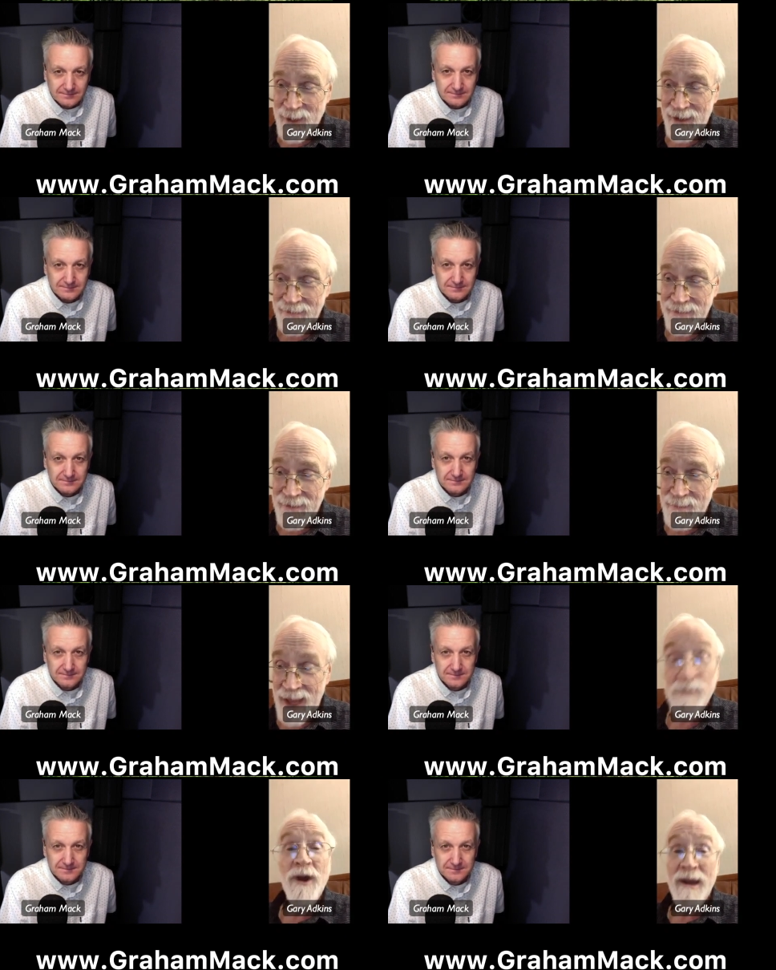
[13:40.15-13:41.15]
Speaker 1: about
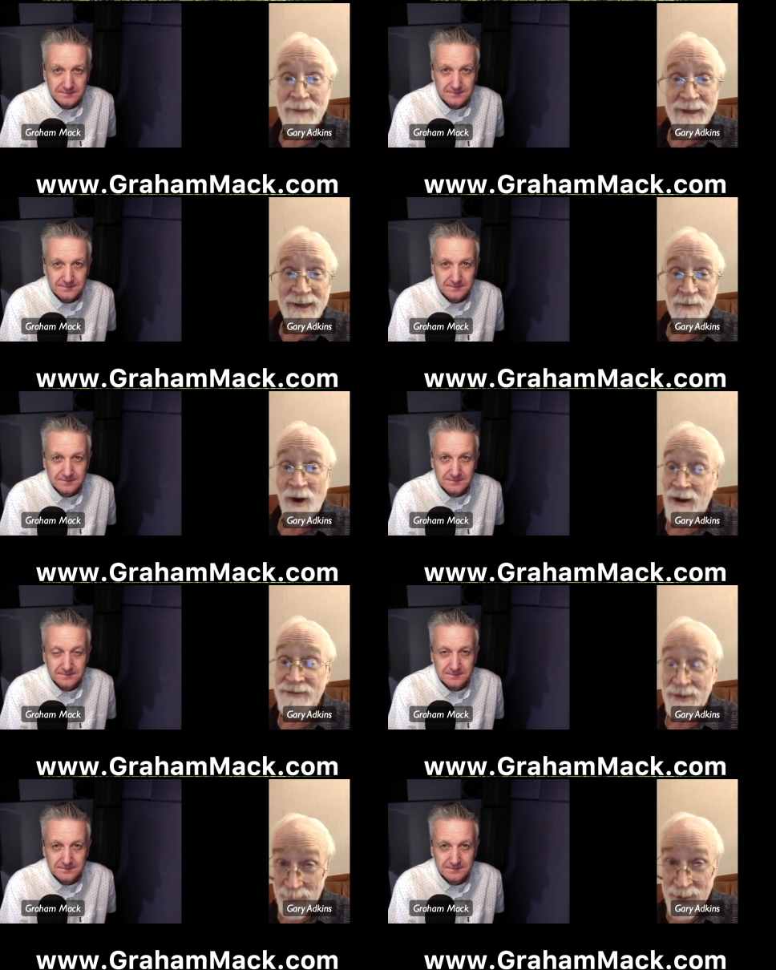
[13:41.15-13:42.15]
Abraham Lincoln
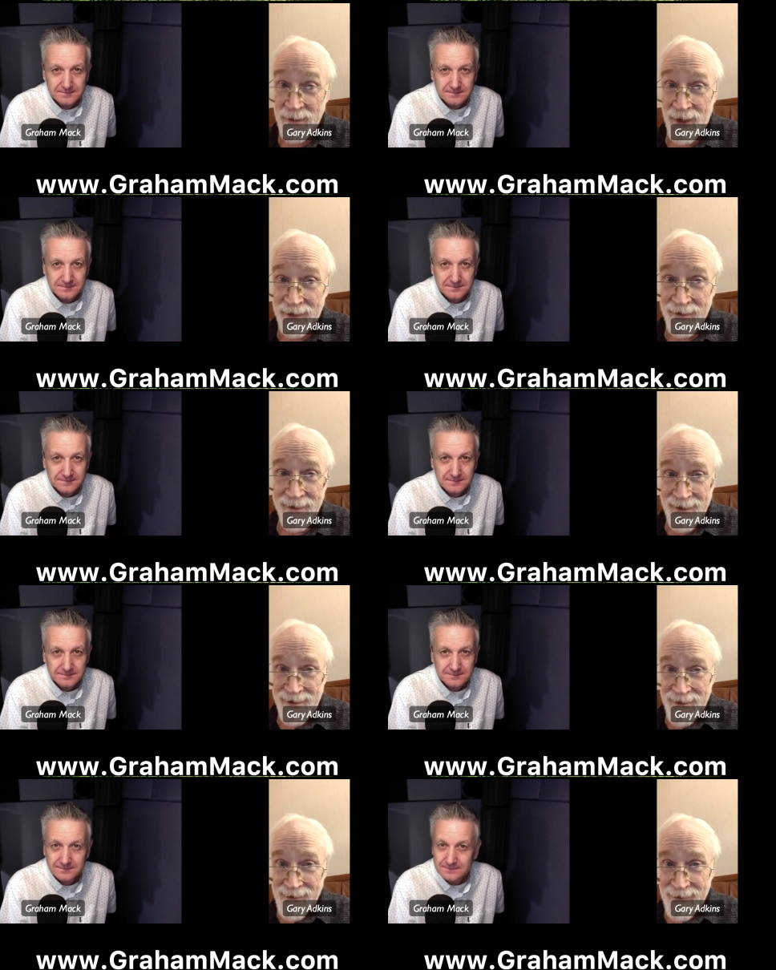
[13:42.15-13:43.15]
walks at midnight,
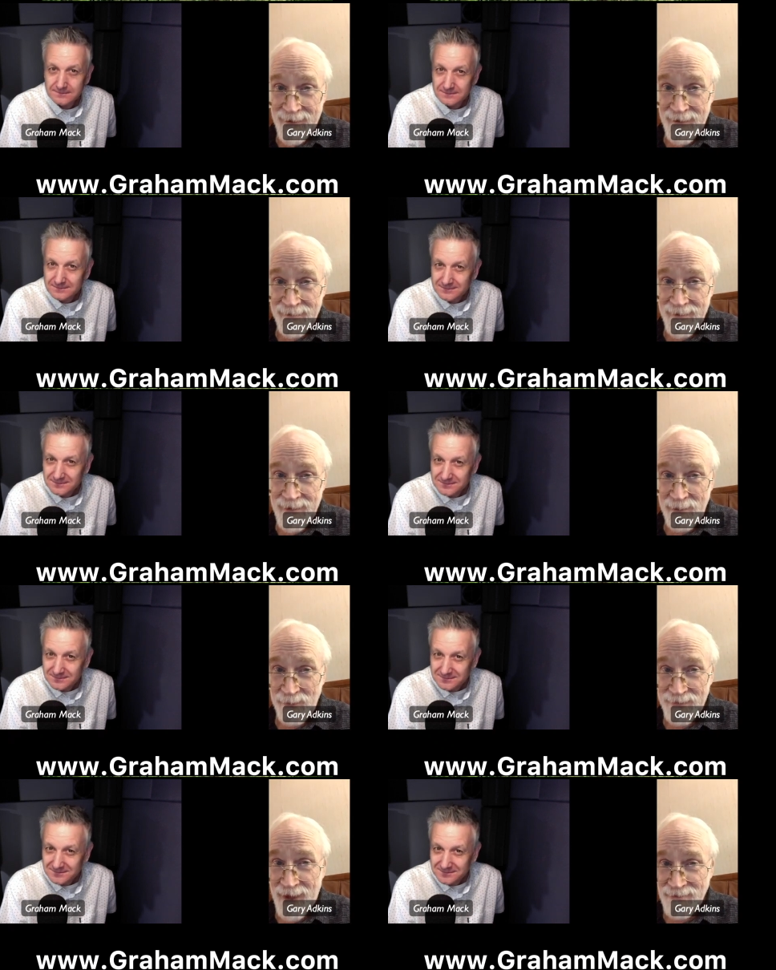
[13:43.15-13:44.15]
and he
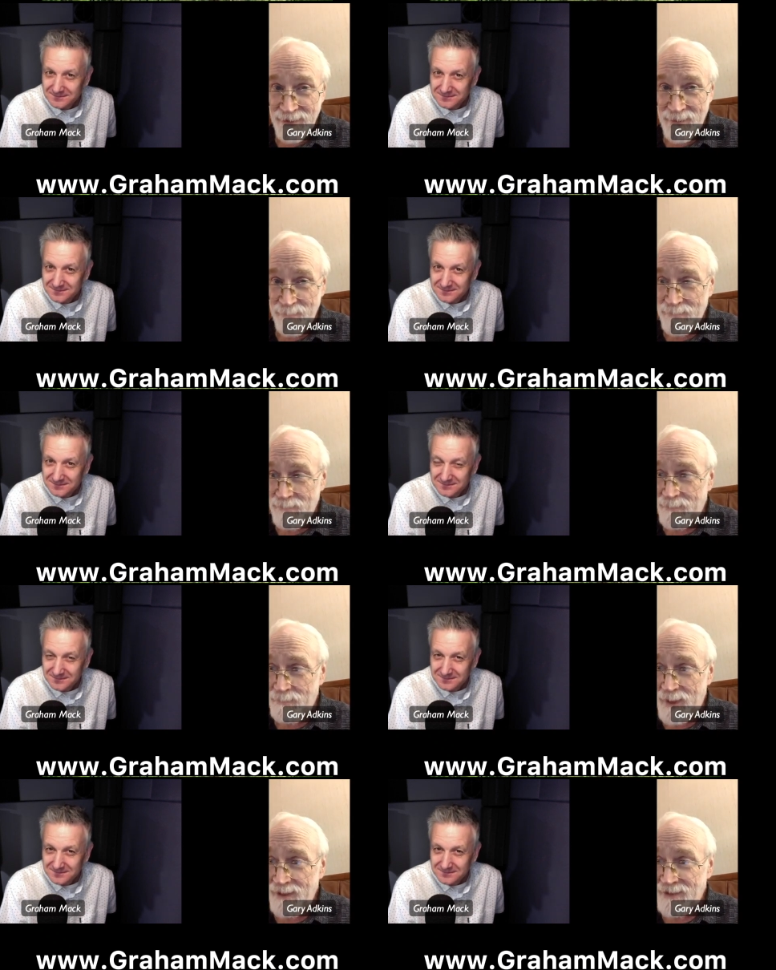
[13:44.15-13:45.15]
was actually
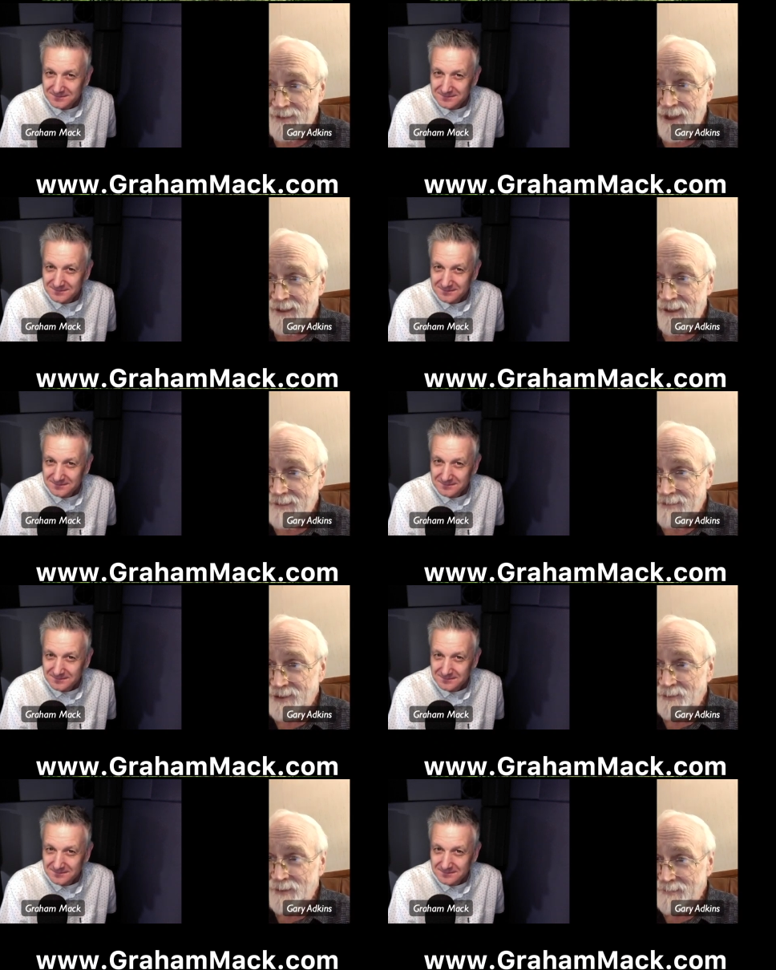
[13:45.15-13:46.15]
basing that on his
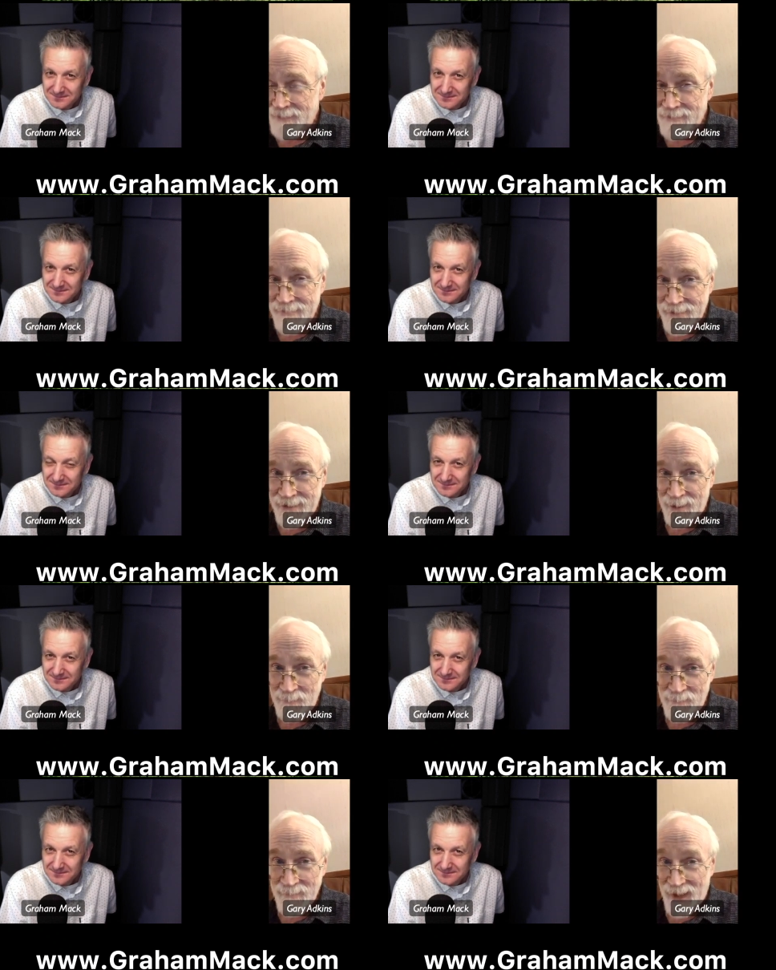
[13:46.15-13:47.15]
own, you
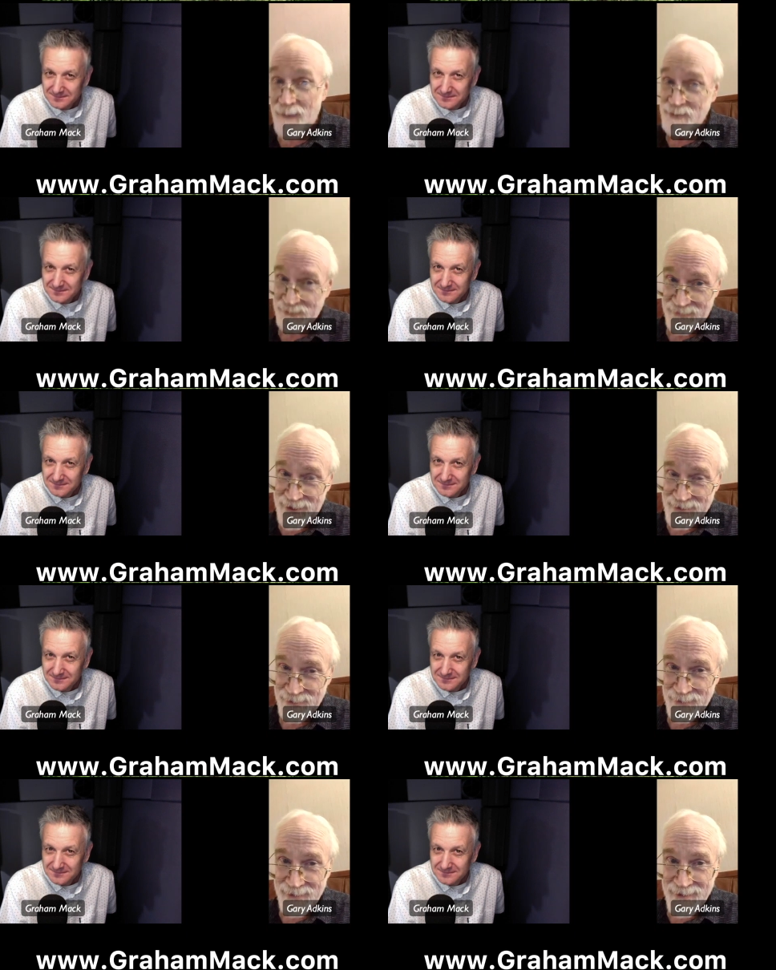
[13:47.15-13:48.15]
know,
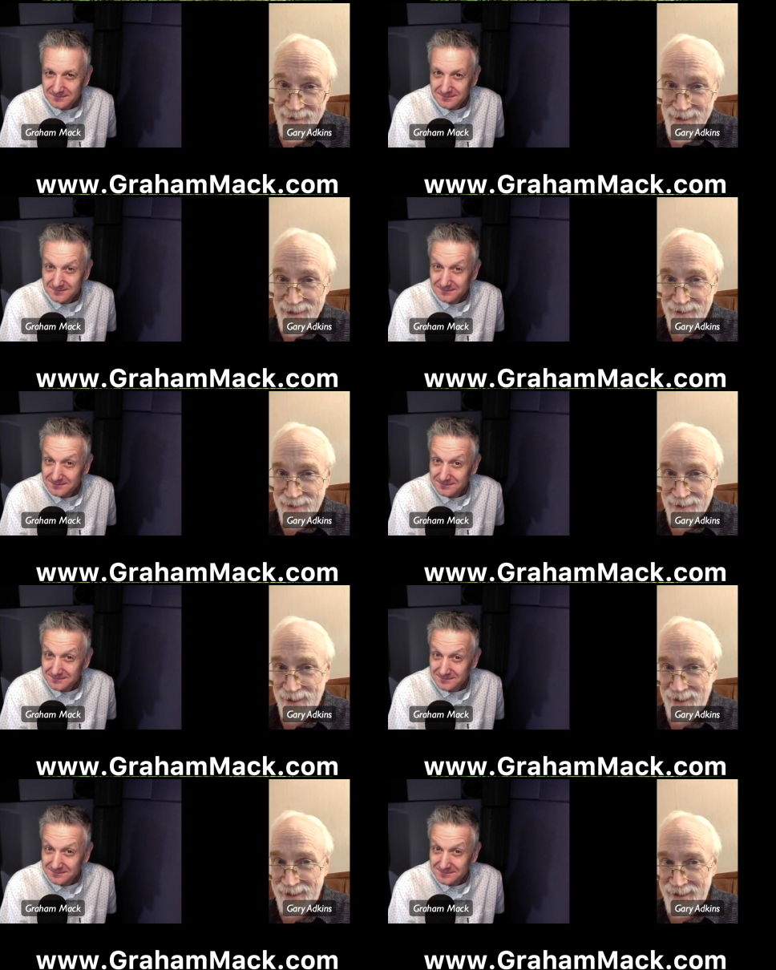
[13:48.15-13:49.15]
observation that
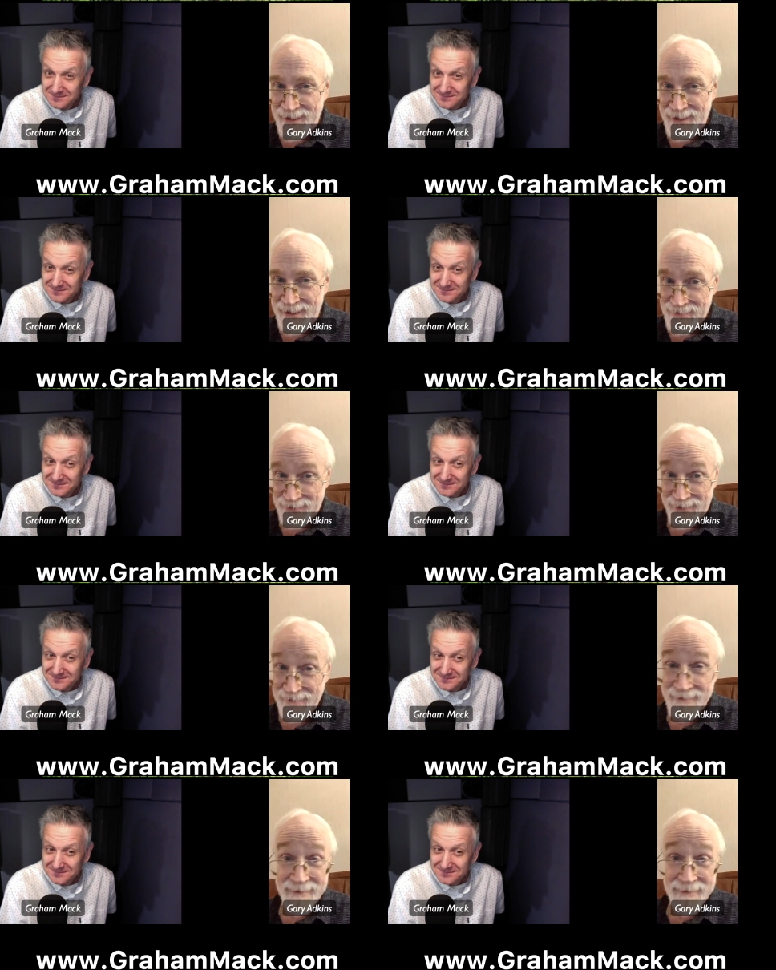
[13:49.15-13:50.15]
he had
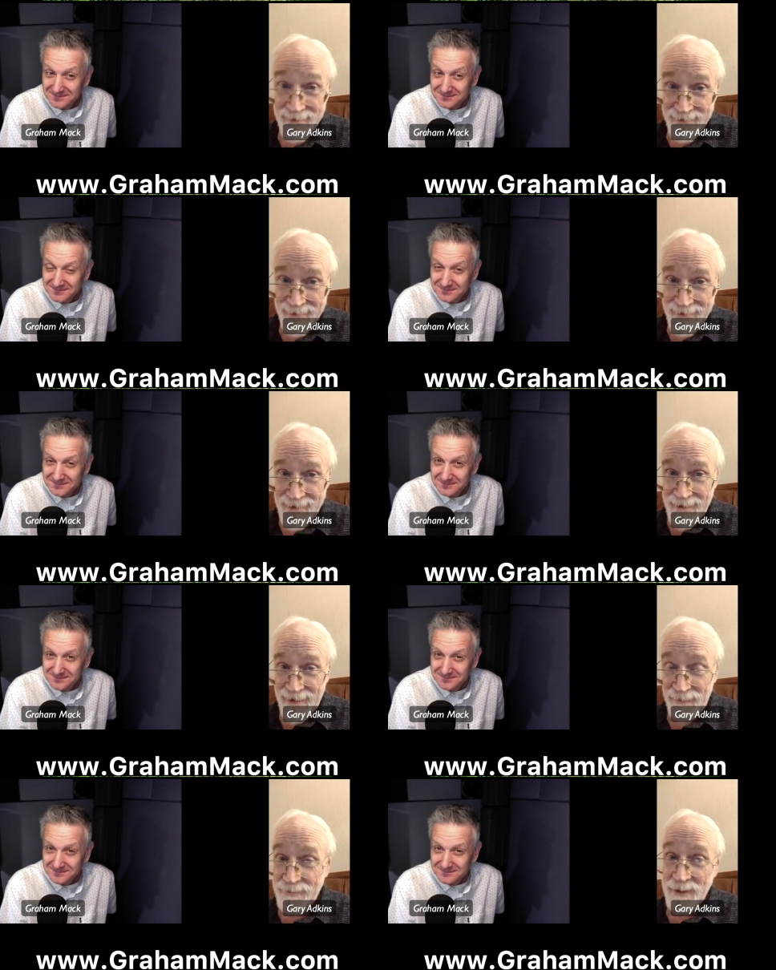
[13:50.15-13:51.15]
seen
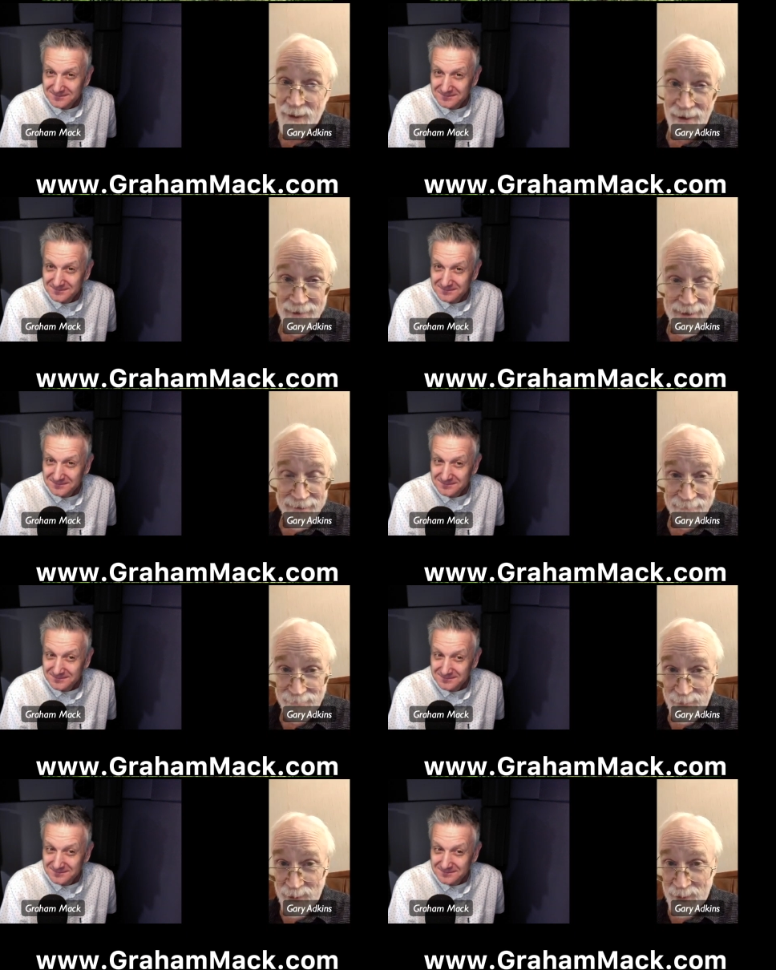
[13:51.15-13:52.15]
a fig a
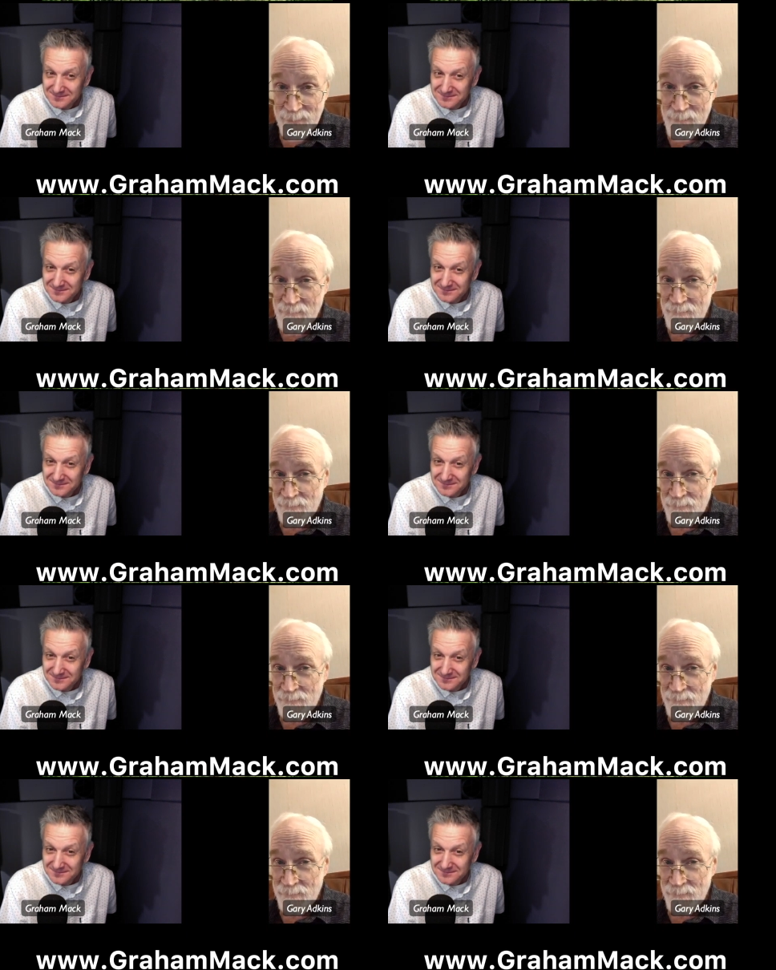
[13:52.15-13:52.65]
Lincoln figure